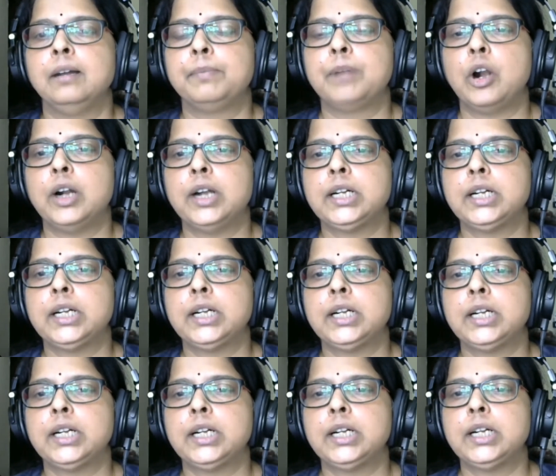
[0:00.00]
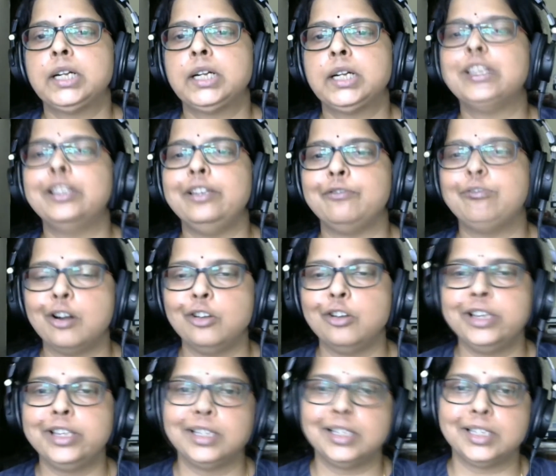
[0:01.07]
product line is closely
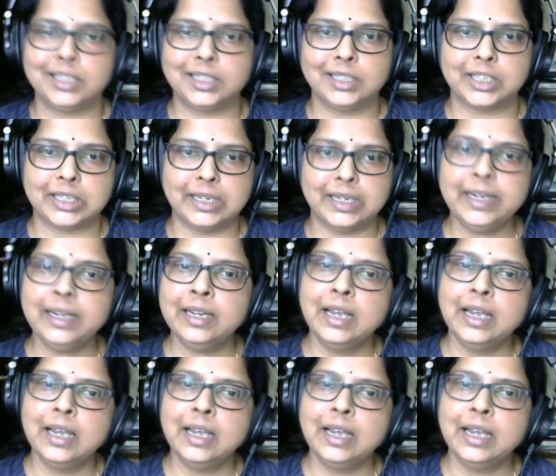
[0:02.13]
following the research line.